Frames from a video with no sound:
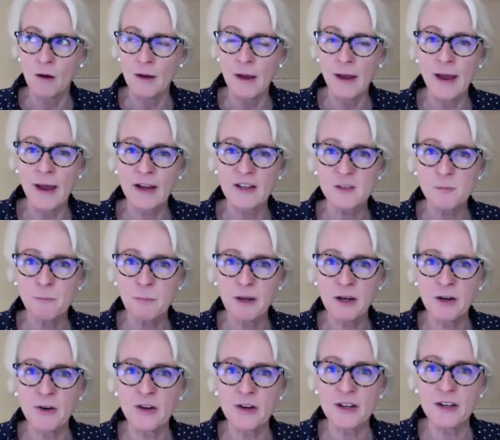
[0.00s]

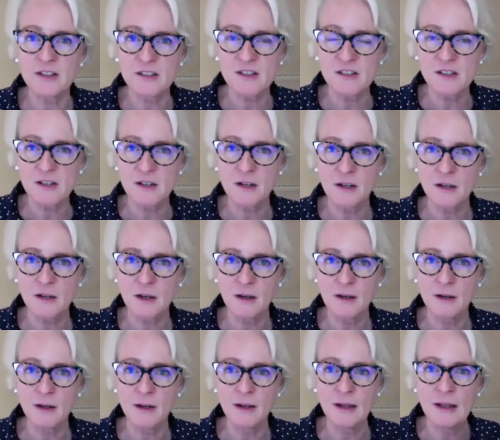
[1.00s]
experience
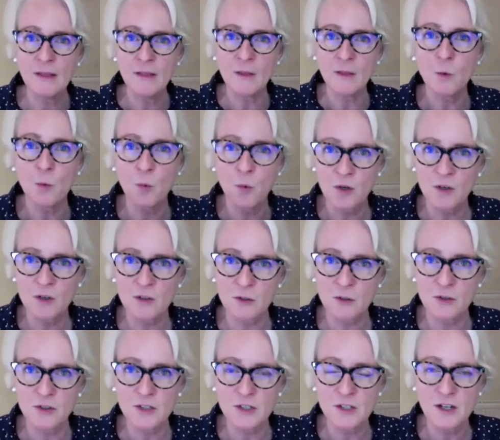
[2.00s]
in the
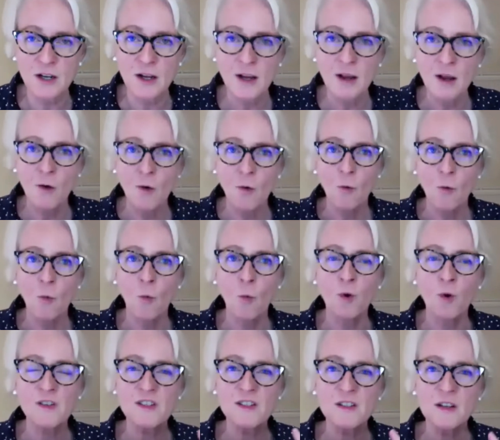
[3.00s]
world I
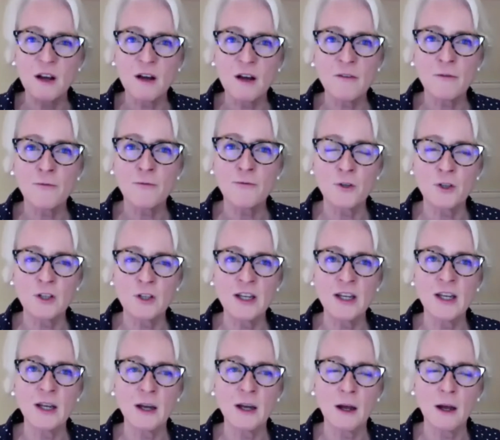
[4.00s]
was not
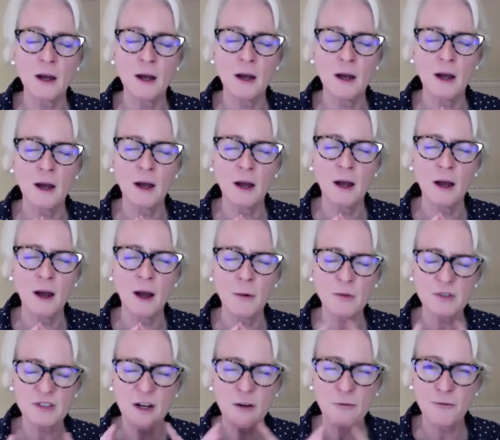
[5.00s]
fully
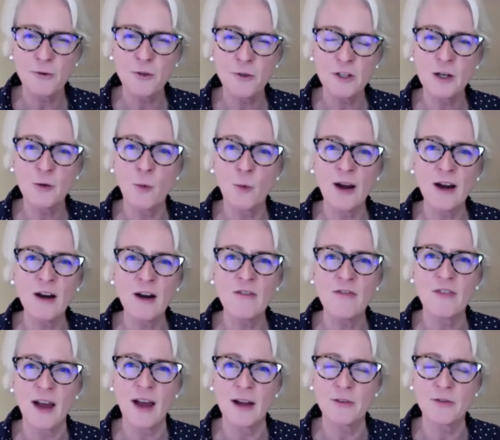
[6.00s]
aware of
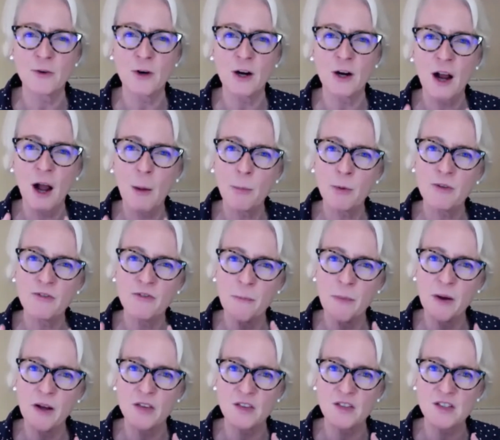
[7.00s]
that for a couple of
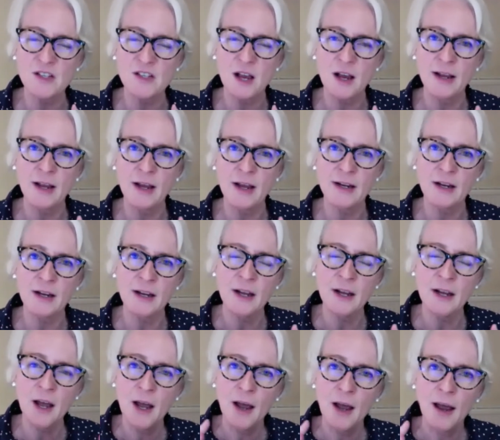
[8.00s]
months. I
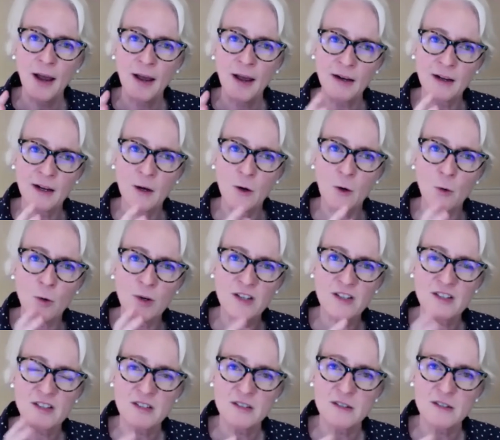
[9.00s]

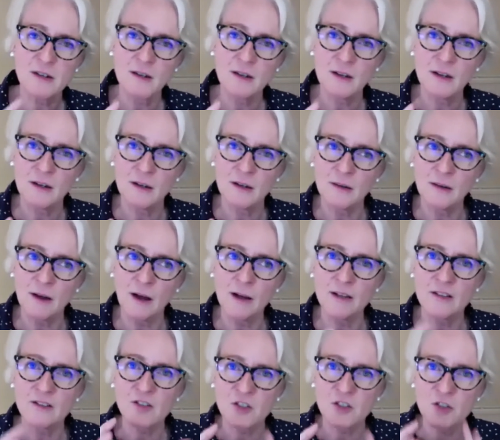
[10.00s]
always I
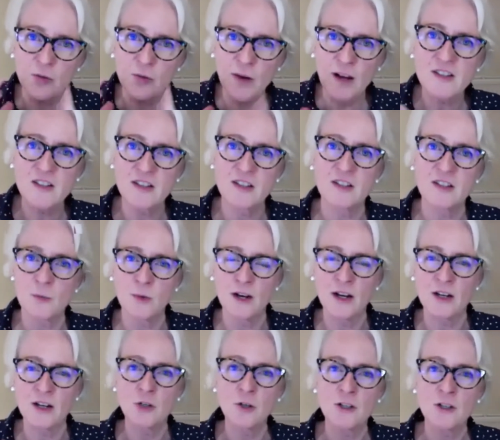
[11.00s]
stress this when I
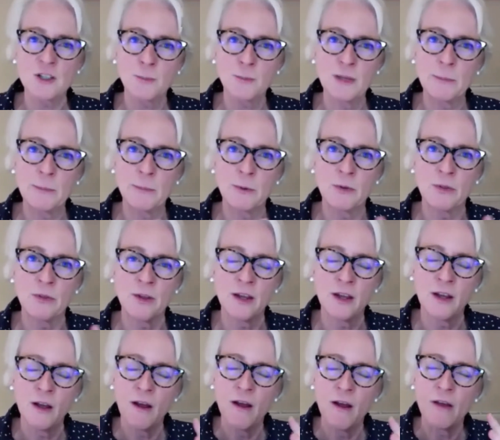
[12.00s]
talk to people,
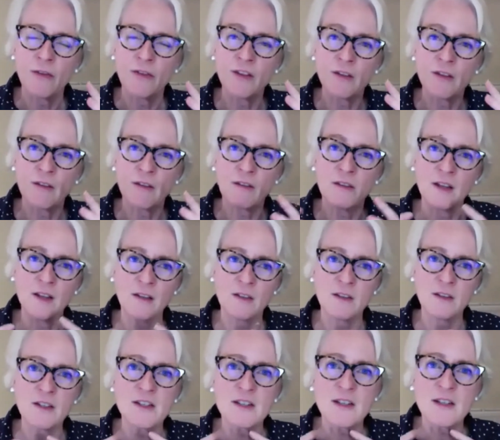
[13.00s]

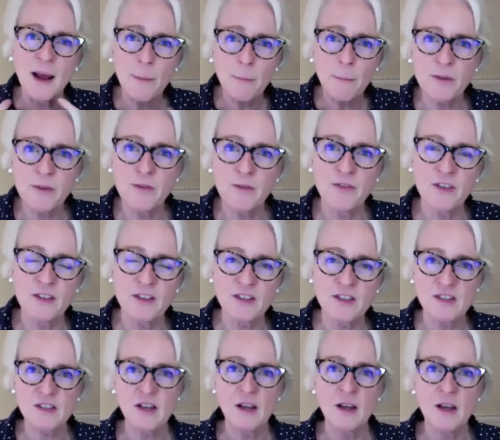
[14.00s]
the depth of this